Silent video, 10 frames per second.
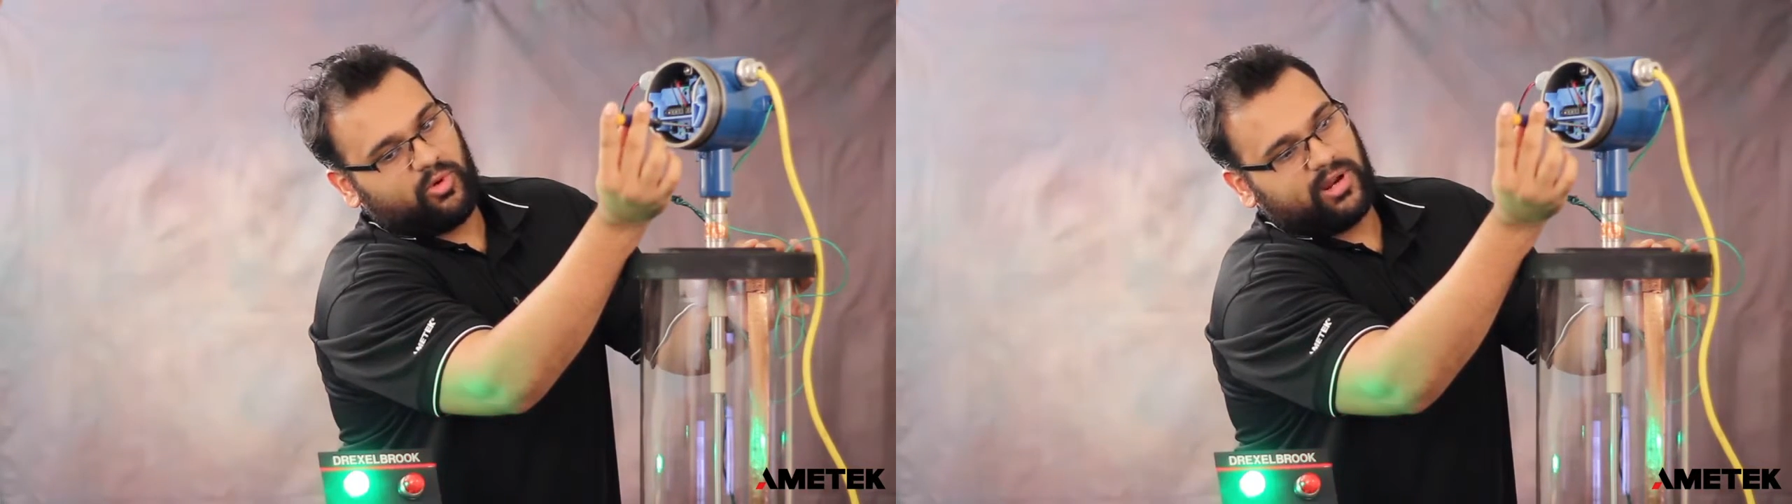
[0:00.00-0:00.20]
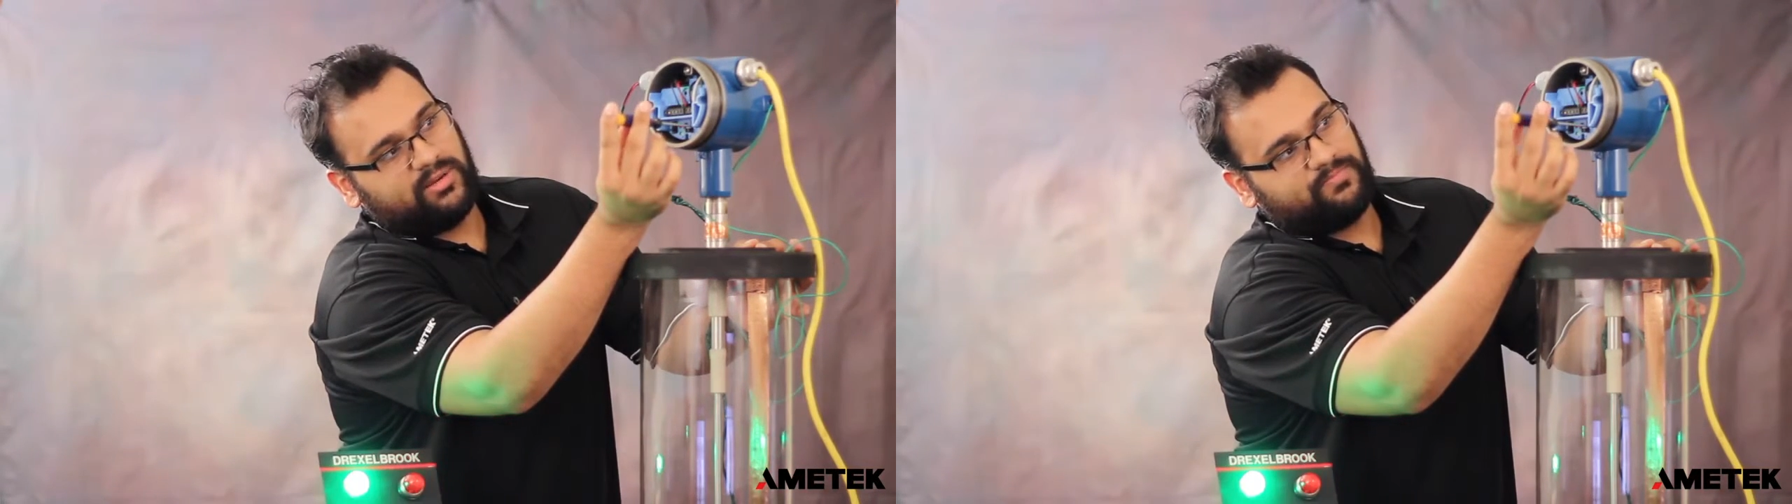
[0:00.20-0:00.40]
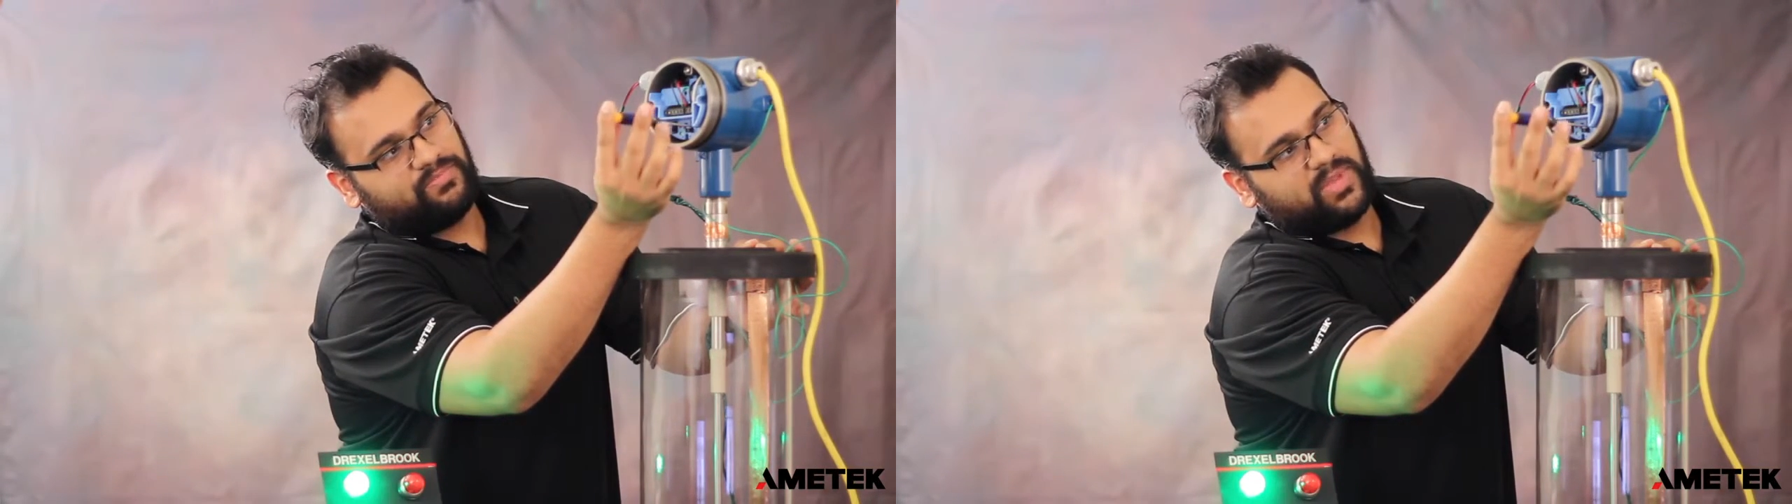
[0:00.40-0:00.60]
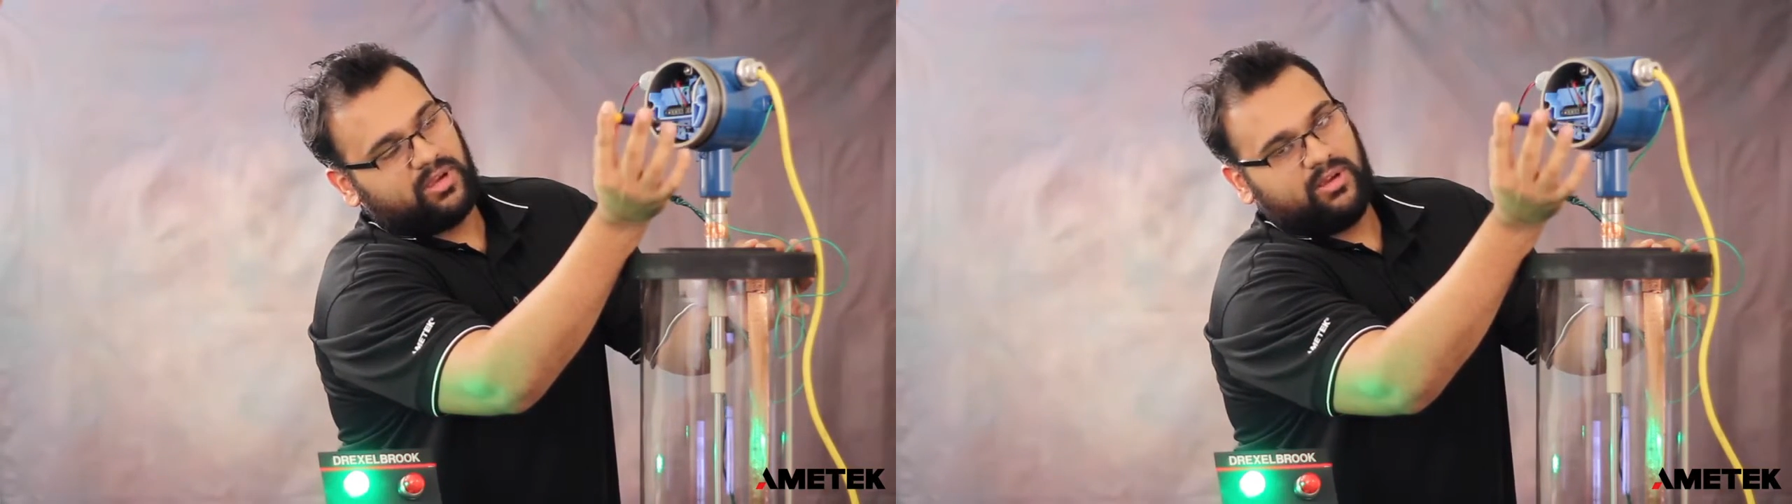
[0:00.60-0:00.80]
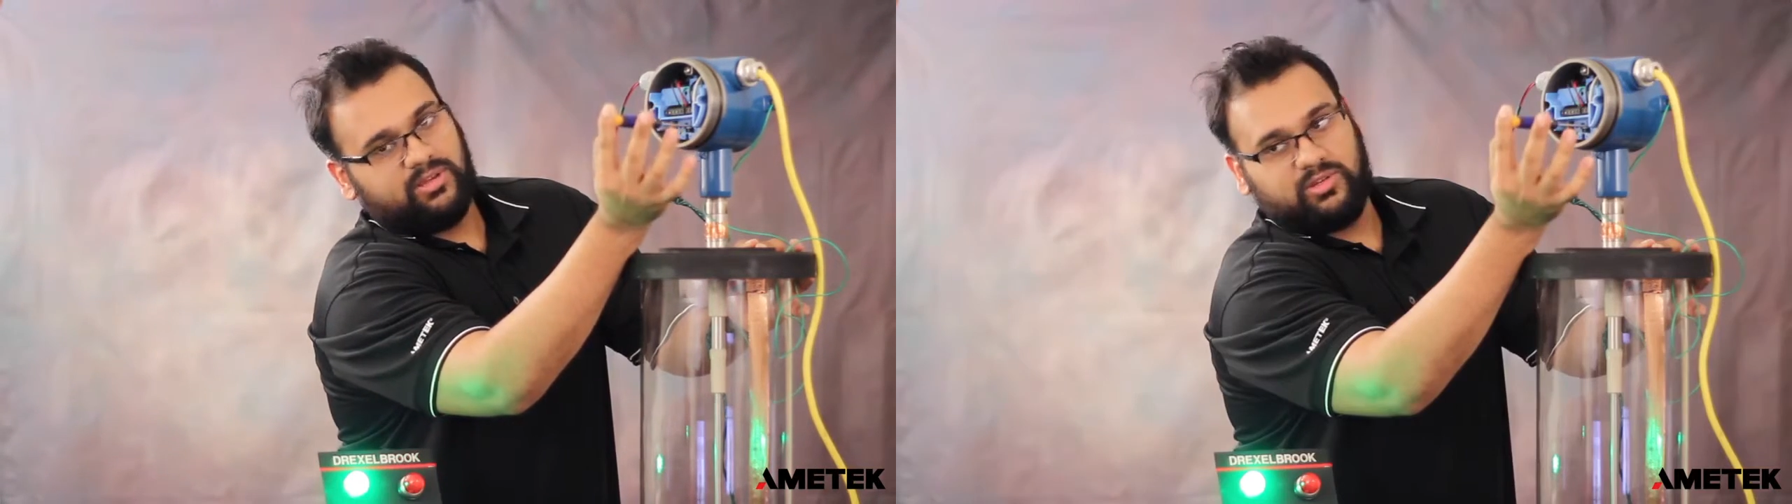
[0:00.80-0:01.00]
point.
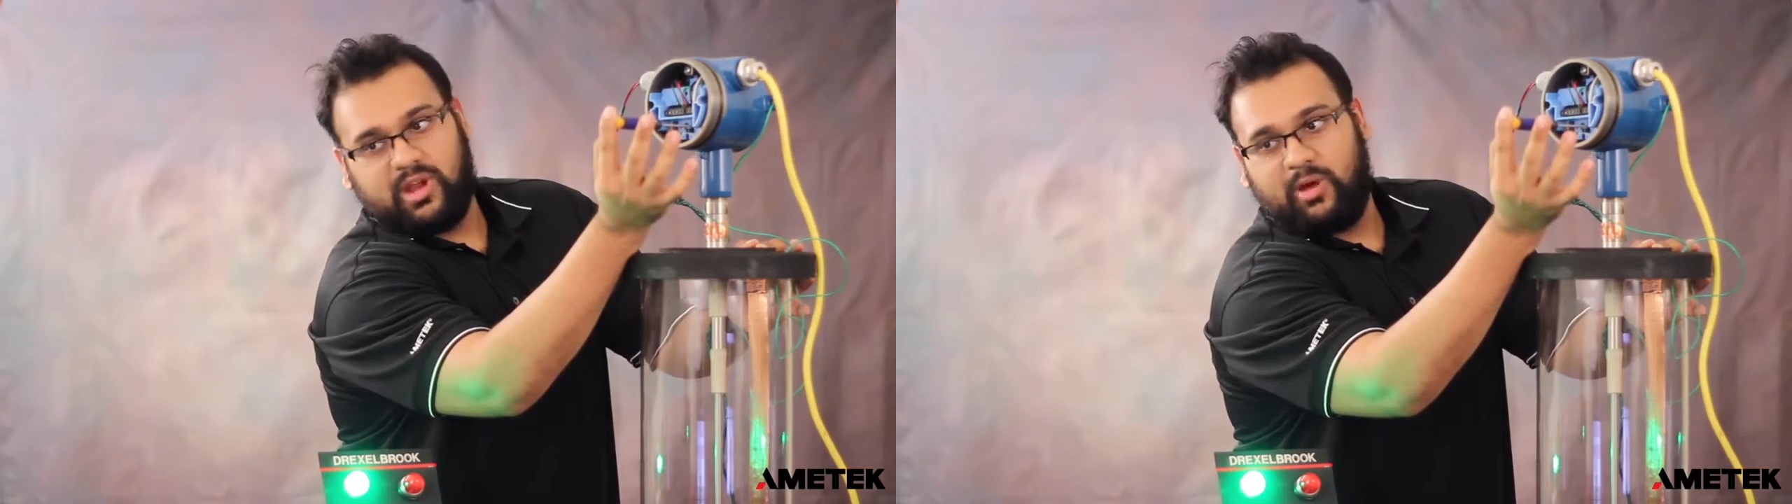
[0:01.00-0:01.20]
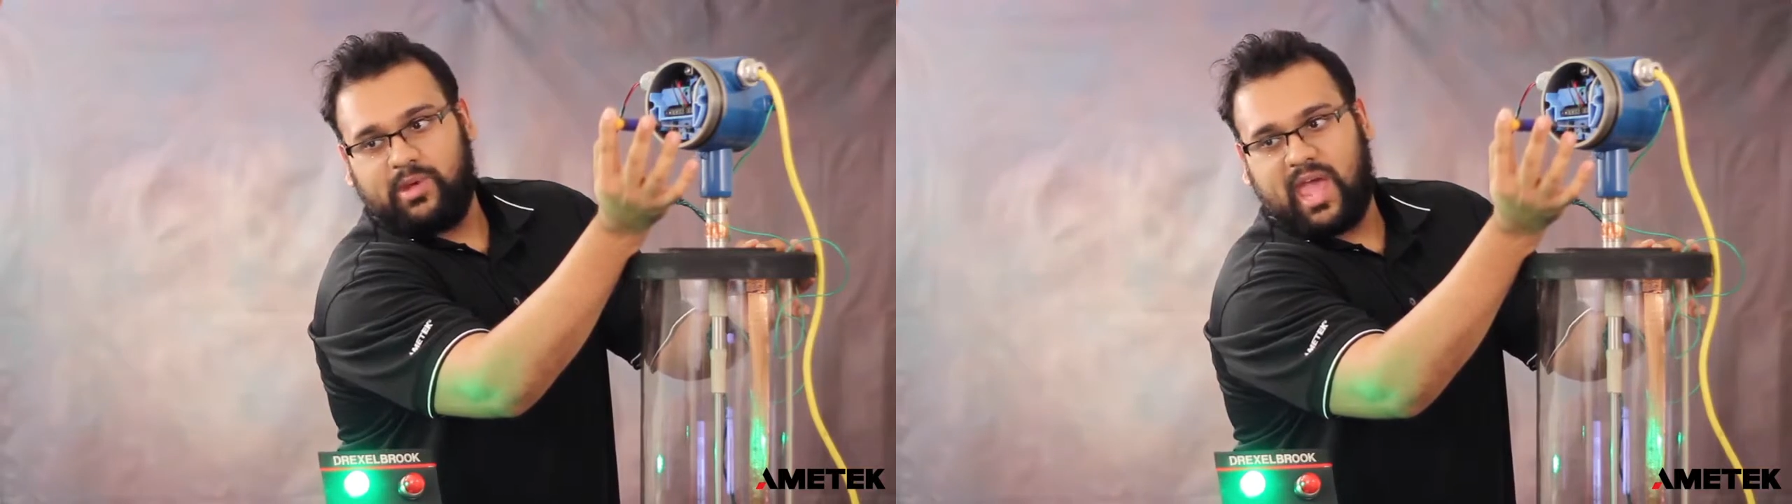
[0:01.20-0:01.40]
So now we